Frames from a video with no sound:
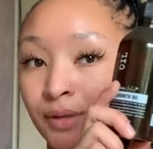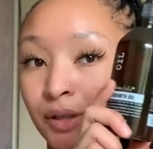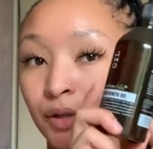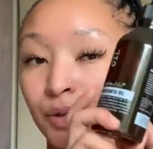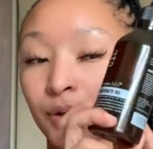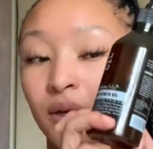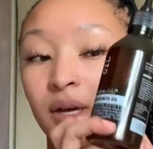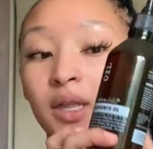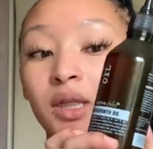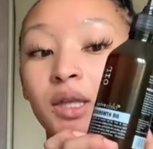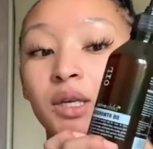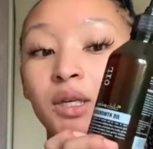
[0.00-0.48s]

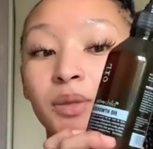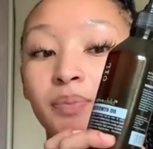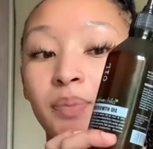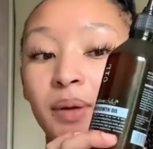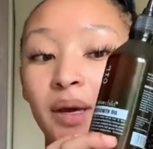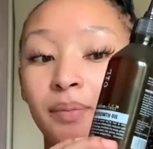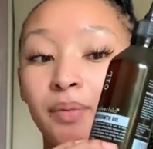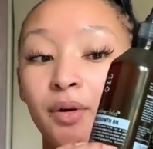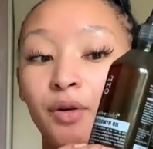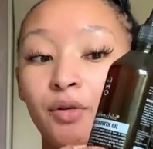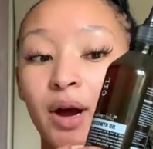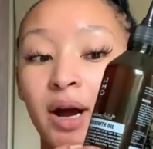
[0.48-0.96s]
in this
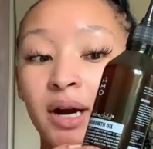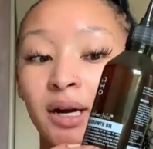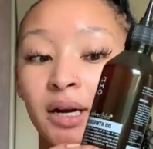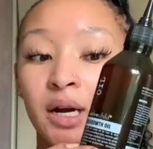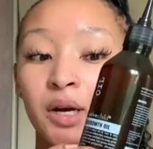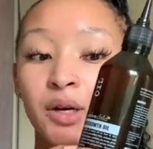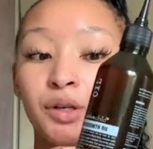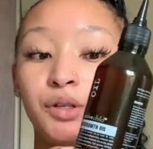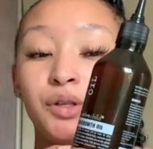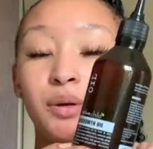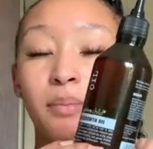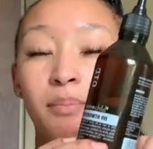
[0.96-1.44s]
baby right now
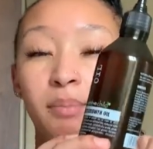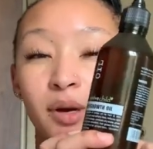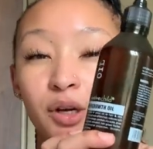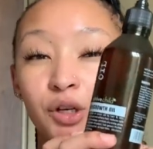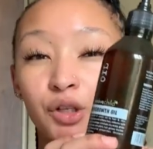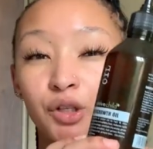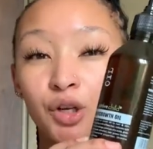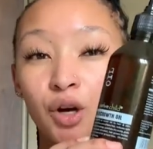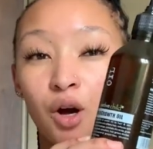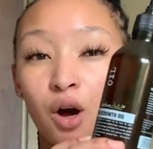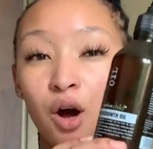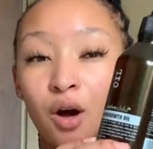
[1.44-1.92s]
is a
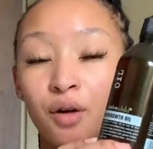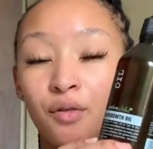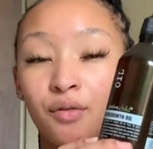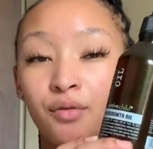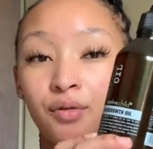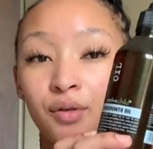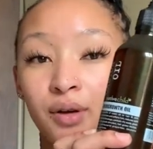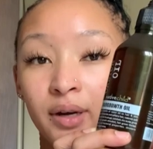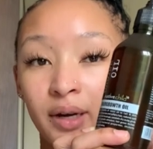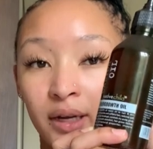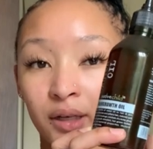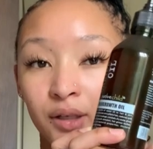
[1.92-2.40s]
mixture of
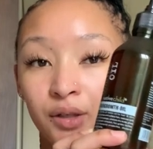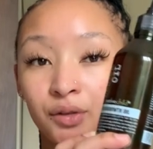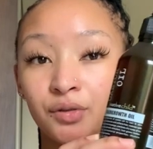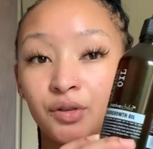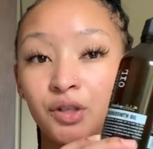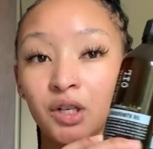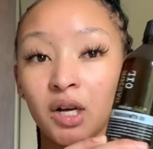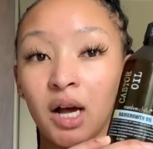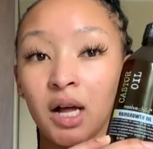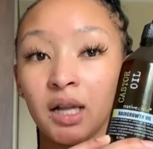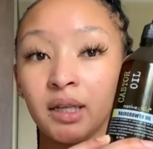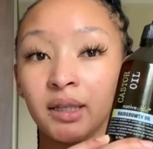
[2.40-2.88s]
Native
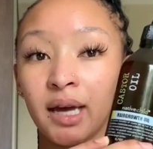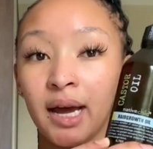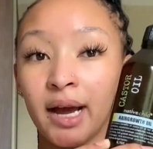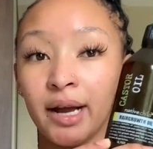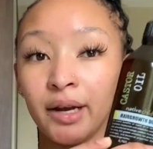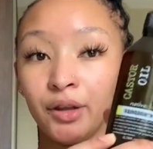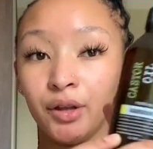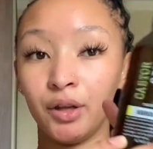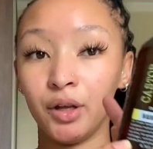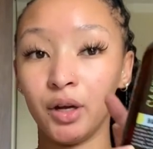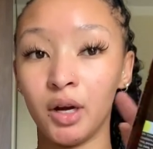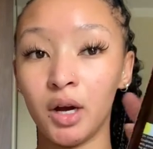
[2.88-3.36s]
Child
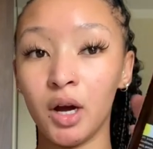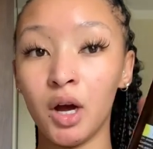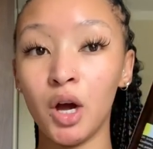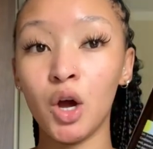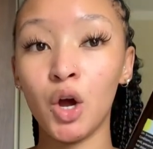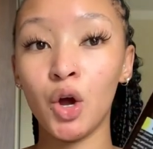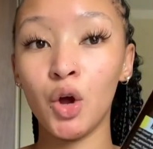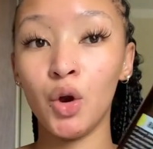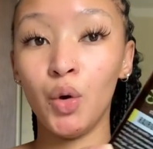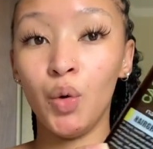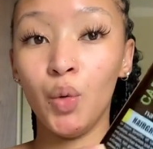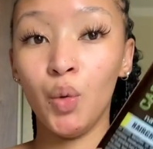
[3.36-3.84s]
and the
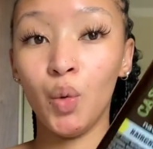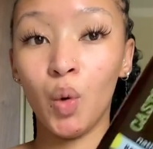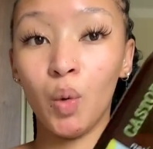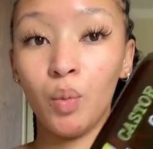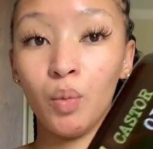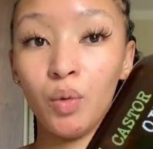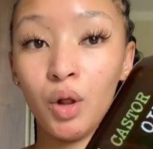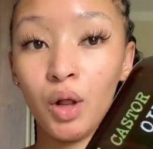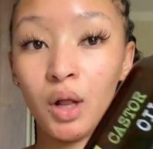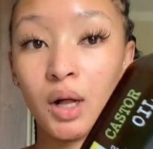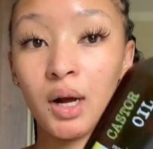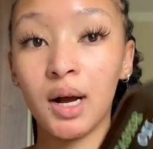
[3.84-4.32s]

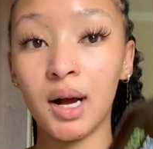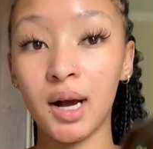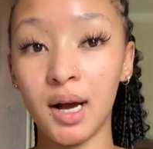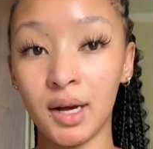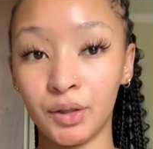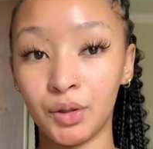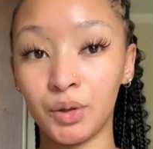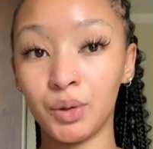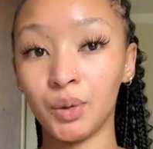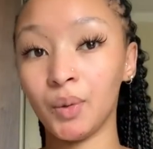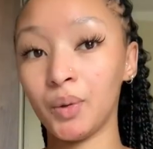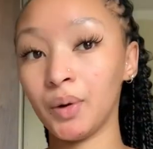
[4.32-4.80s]
normal
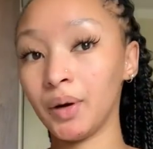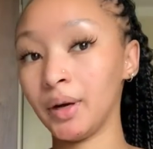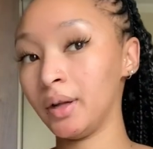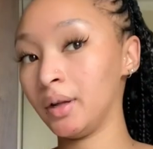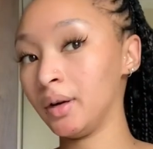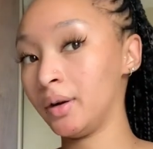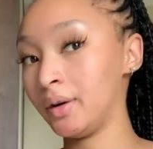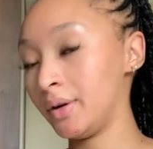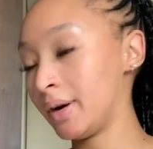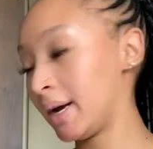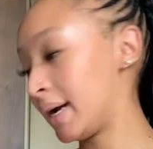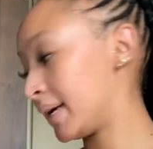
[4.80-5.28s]
castor oil,
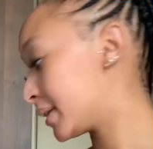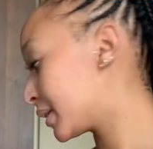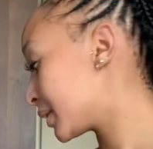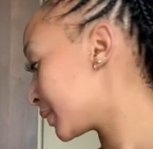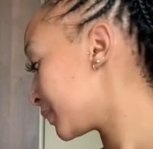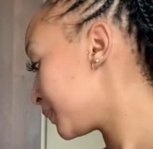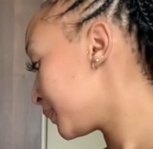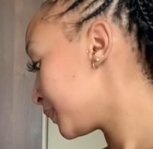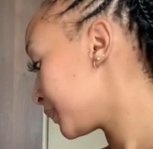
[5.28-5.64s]
right?